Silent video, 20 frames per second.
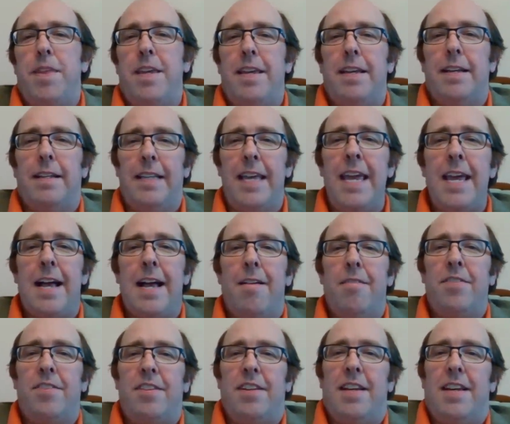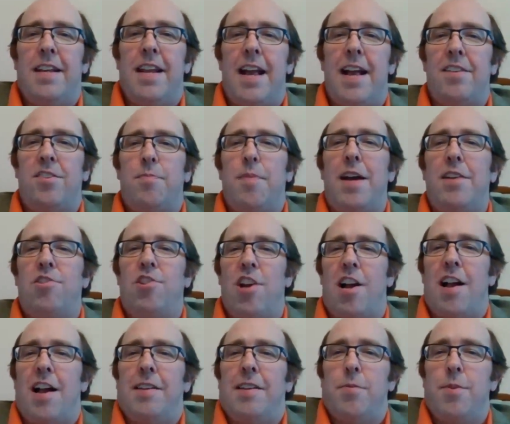the Aliyevs in
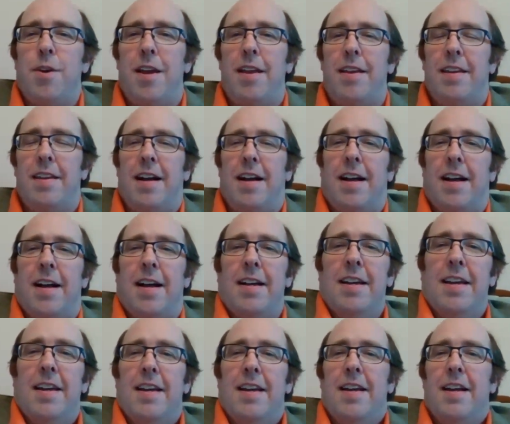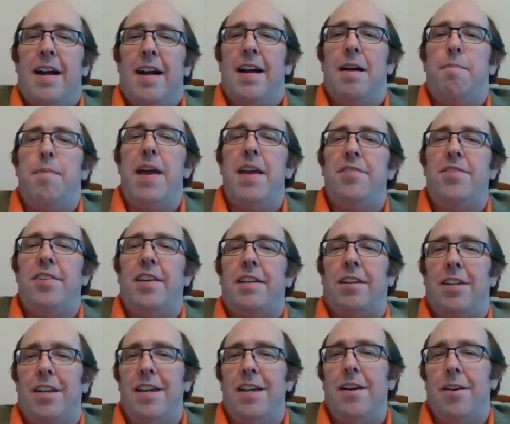Azerbaijan, when Ilham
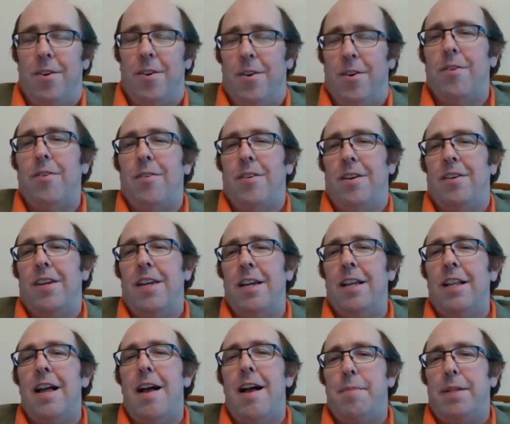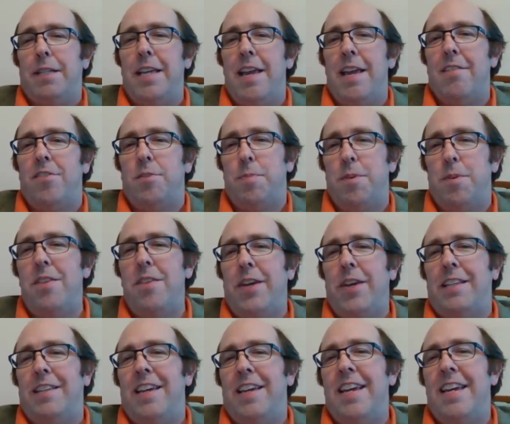Aliyev
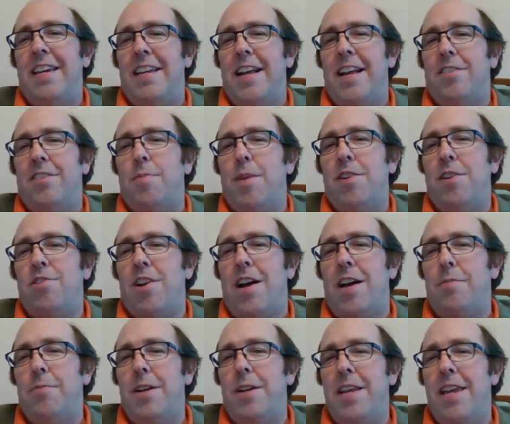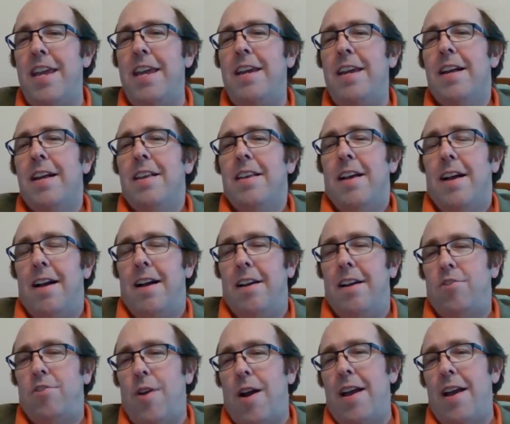specifically in Azerbaijan, when he
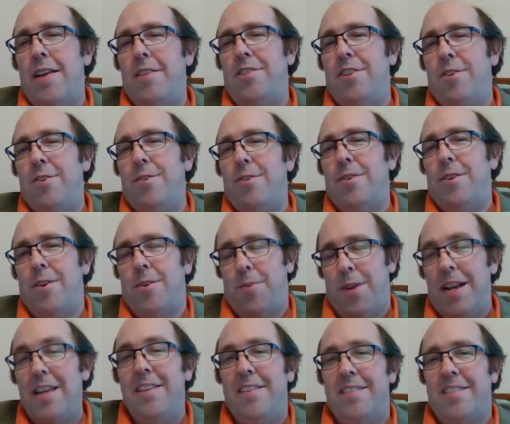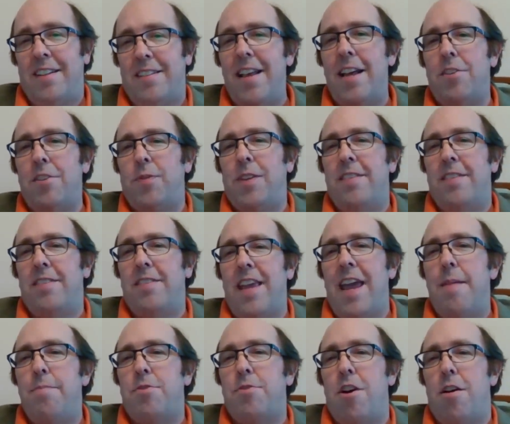when he successfully
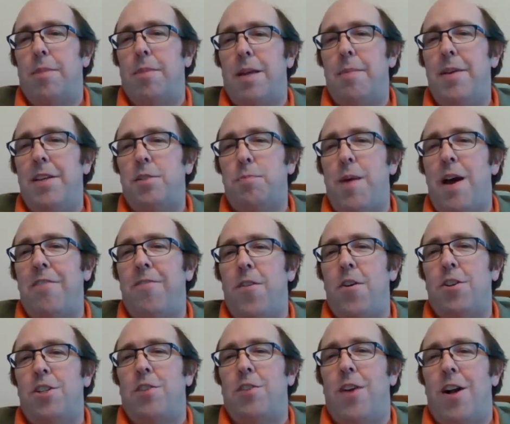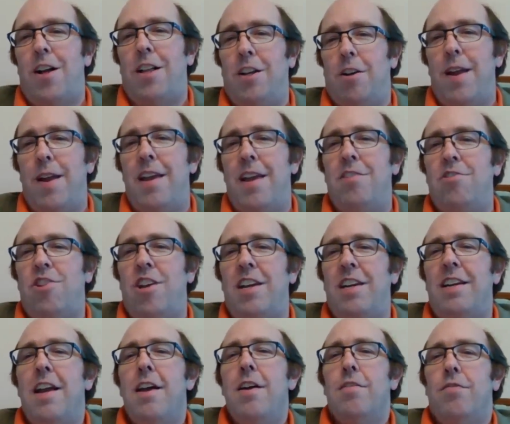escaped term limits by, first of all,
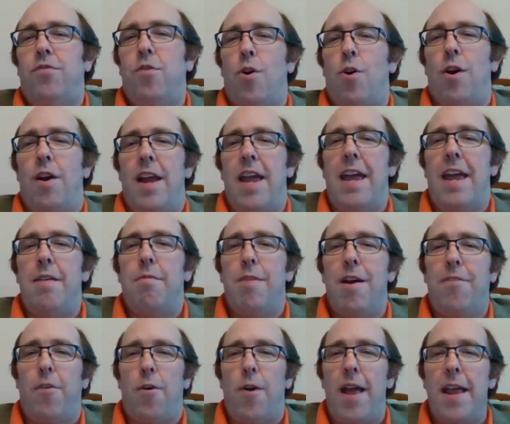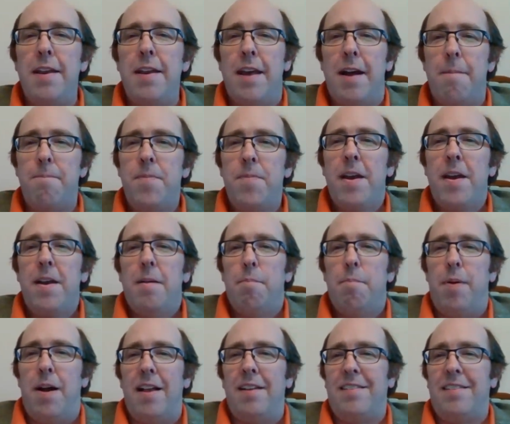arranging for a referendum.
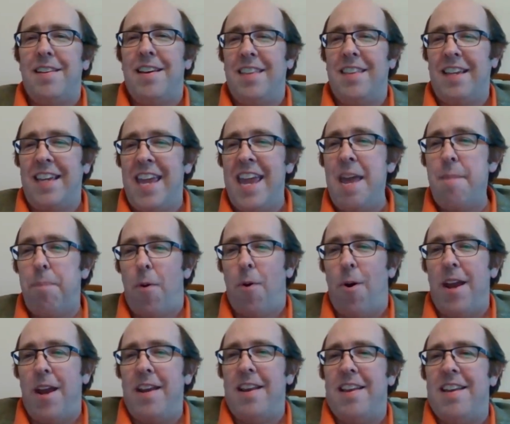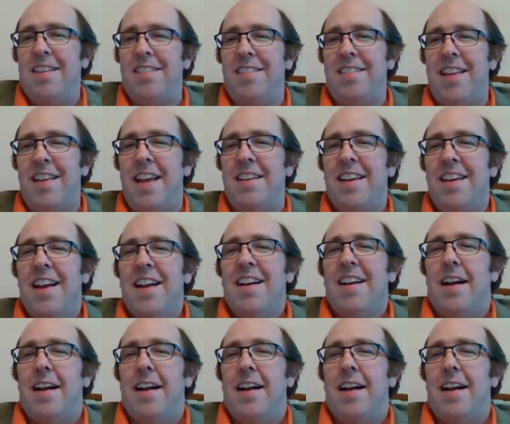But the key point is that